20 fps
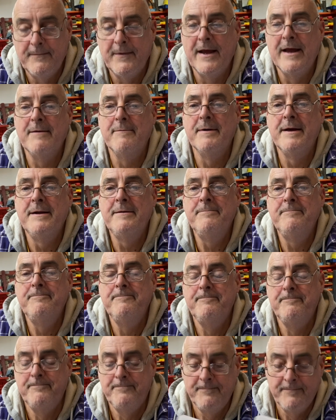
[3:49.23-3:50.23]
Amen.
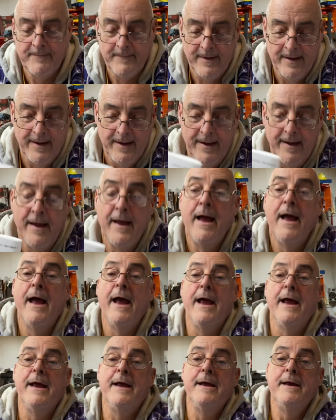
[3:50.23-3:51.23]

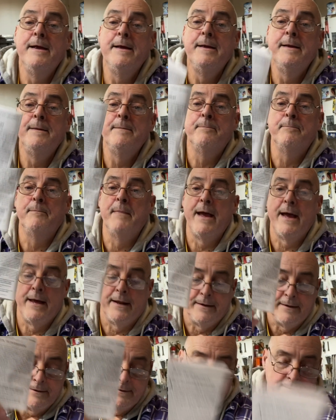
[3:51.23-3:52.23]

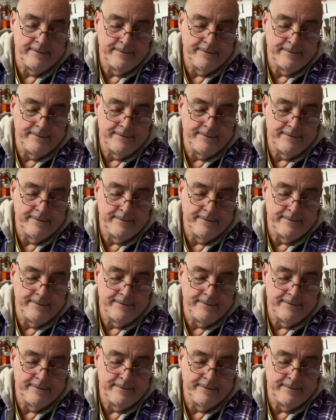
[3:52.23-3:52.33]
Amen.